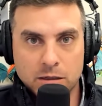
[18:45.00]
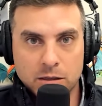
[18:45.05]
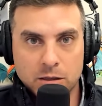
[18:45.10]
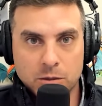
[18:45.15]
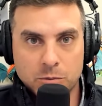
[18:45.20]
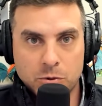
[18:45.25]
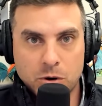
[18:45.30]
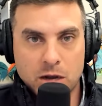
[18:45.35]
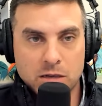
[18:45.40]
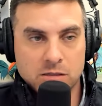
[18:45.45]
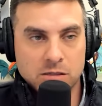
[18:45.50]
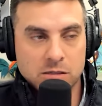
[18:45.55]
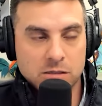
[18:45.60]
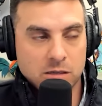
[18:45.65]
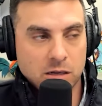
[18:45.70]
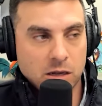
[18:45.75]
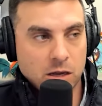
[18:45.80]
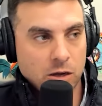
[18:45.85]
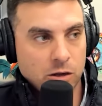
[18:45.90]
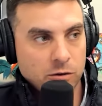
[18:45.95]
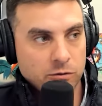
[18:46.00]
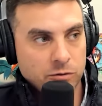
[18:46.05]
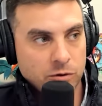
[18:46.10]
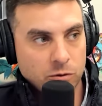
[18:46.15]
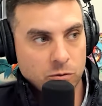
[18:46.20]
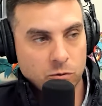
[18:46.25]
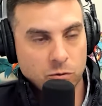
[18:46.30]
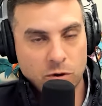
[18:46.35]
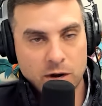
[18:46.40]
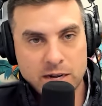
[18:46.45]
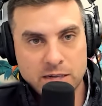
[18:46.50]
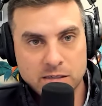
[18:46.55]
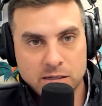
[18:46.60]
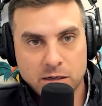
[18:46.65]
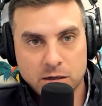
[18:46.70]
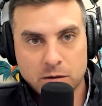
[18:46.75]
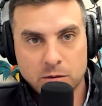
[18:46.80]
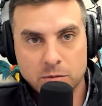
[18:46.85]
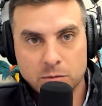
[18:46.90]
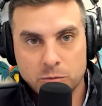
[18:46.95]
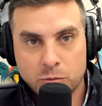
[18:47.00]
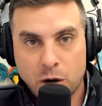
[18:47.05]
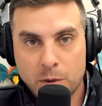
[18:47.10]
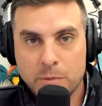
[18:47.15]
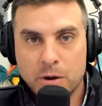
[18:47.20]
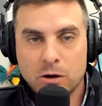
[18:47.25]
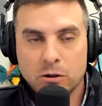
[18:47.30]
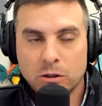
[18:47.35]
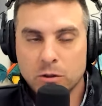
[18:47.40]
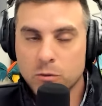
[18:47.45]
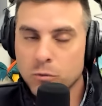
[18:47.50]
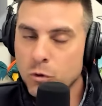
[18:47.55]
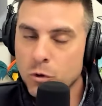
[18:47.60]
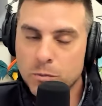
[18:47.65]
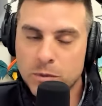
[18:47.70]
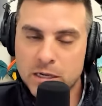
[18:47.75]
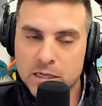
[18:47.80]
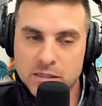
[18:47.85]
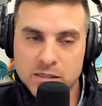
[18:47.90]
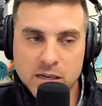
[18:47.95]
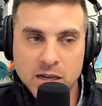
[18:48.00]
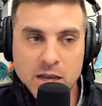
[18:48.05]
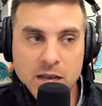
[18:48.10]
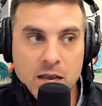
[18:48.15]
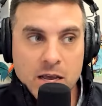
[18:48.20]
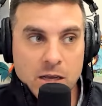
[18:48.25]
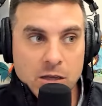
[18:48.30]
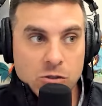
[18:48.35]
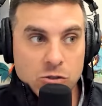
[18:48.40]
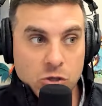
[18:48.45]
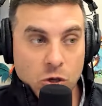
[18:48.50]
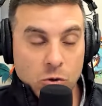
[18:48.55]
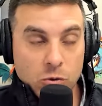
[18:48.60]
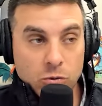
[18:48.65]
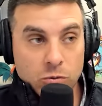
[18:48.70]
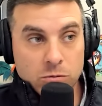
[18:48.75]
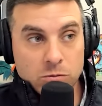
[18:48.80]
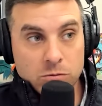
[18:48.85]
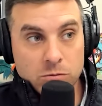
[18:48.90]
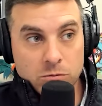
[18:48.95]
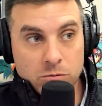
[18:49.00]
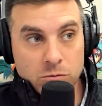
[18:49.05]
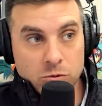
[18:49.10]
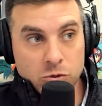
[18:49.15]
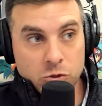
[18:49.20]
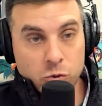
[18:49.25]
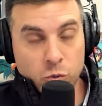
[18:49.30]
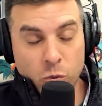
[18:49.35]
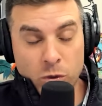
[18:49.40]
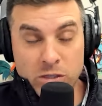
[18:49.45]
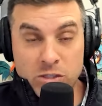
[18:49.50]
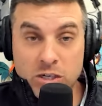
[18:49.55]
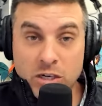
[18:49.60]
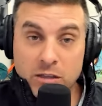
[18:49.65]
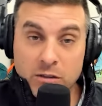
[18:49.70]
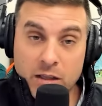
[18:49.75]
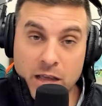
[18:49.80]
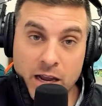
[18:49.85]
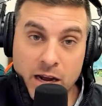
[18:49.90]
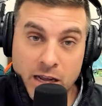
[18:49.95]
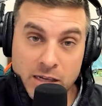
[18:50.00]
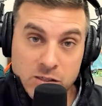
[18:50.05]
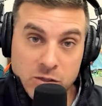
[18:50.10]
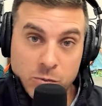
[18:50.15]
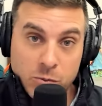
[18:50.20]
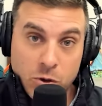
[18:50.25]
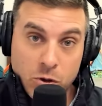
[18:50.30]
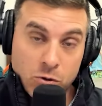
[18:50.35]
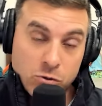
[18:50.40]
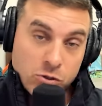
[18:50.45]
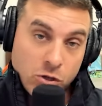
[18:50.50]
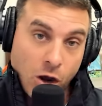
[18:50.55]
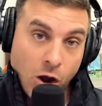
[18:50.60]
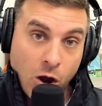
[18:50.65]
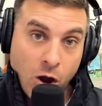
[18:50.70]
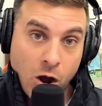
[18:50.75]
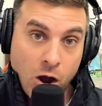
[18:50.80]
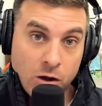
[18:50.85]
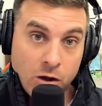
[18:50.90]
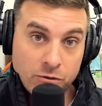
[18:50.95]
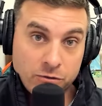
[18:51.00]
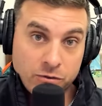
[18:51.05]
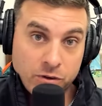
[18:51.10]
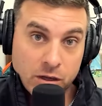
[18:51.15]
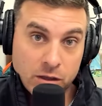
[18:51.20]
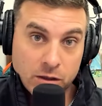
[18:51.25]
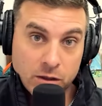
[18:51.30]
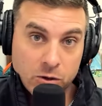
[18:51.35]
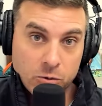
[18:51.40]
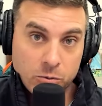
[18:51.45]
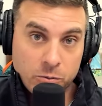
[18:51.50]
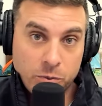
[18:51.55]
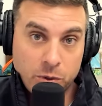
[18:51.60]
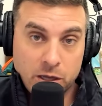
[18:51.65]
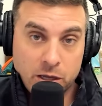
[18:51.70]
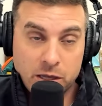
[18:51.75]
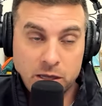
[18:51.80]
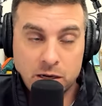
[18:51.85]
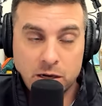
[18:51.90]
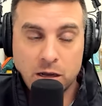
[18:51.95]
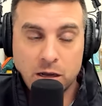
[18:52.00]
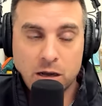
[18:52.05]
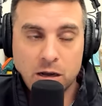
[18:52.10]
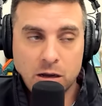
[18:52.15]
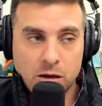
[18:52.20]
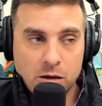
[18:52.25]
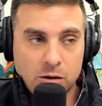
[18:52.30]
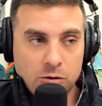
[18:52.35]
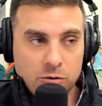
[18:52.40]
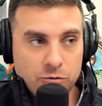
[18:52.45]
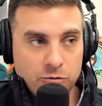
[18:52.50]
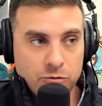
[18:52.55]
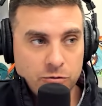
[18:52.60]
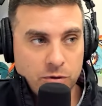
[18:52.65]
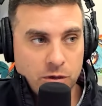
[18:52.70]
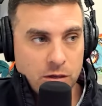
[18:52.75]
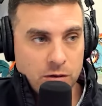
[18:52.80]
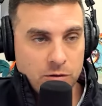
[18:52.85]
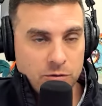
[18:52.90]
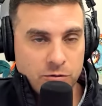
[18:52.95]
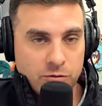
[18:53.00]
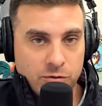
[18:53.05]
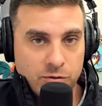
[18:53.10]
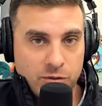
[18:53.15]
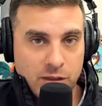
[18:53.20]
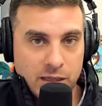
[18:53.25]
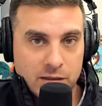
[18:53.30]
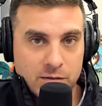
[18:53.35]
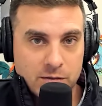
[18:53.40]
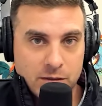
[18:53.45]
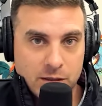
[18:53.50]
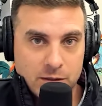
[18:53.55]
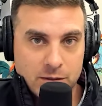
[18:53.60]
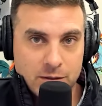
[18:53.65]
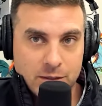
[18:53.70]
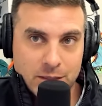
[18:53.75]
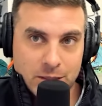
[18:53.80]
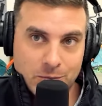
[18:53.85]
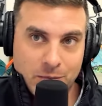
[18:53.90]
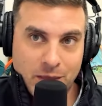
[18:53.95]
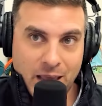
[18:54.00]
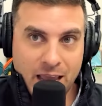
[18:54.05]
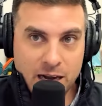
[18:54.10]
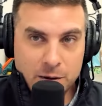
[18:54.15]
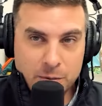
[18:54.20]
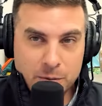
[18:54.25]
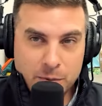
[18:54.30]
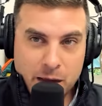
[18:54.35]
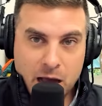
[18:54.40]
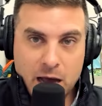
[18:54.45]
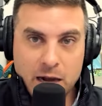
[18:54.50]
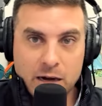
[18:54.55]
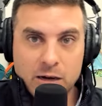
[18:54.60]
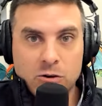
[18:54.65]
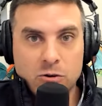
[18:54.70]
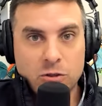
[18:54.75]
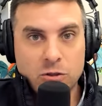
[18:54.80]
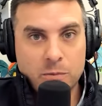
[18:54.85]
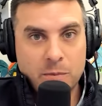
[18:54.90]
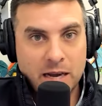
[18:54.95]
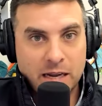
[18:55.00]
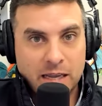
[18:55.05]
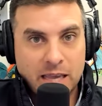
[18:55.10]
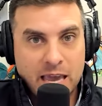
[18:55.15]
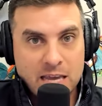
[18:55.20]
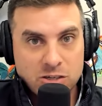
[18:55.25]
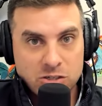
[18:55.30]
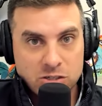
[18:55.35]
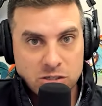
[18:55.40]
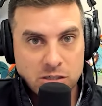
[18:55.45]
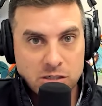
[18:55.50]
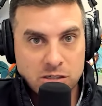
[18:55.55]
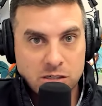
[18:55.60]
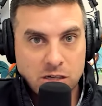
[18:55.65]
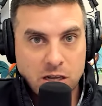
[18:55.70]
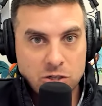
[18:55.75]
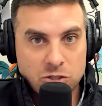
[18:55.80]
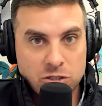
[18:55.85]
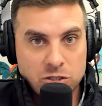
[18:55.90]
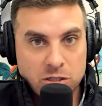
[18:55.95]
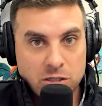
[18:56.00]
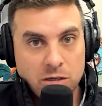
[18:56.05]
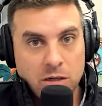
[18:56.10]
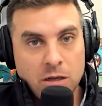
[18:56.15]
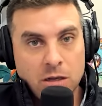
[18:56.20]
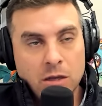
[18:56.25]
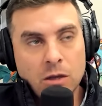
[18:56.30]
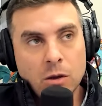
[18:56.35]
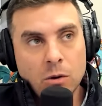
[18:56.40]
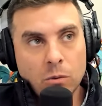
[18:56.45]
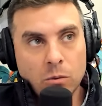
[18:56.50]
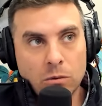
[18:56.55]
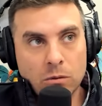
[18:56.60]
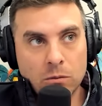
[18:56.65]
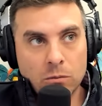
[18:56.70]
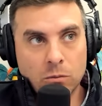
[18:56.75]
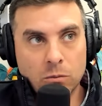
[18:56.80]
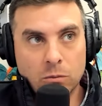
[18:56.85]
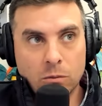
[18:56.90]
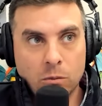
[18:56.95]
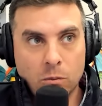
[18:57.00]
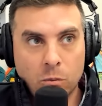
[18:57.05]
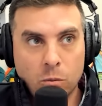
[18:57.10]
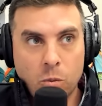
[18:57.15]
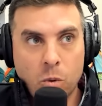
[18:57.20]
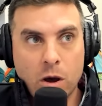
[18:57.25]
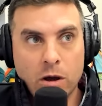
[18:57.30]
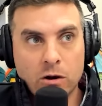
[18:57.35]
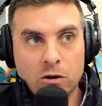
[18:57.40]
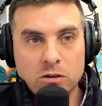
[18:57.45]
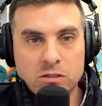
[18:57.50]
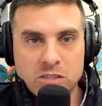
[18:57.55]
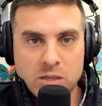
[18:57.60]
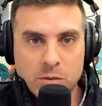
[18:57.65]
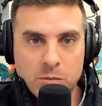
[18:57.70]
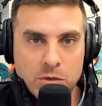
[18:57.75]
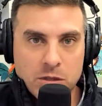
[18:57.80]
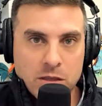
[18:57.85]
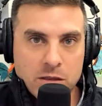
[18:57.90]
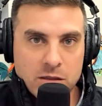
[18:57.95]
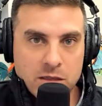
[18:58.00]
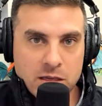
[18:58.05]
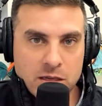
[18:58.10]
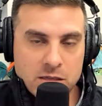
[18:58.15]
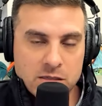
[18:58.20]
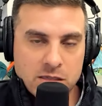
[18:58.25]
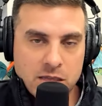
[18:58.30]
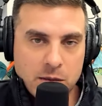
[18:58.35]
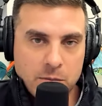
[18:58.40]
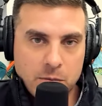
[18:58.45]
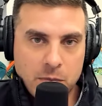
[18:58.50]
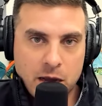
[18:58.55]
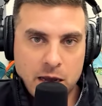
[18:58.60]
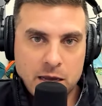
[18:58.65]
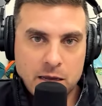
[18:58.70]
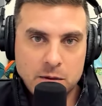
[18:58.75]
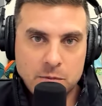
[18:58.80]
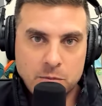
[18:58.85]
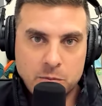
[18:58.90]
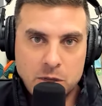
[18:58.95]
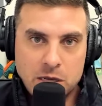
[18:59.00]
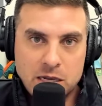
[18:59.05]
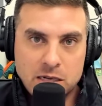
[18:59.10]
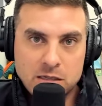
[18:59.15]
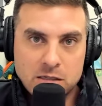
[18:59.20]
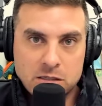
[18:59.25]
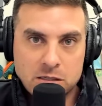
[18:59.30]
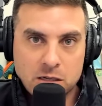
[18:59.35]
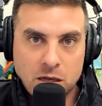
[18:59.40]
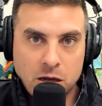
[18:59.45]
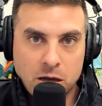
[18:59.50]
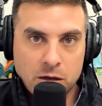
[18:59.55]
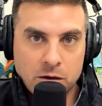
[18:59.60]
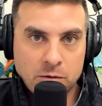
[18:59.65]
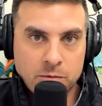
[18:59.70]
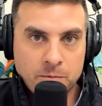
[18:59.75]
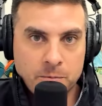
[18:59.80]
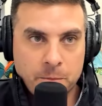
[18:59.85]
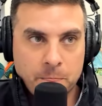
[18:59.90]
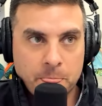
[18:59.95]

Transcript: process of raising primarily ruminants. So switching then, I suppose, off a little bit of like the antibiotic or the medication discussion, what are some of the things that might be done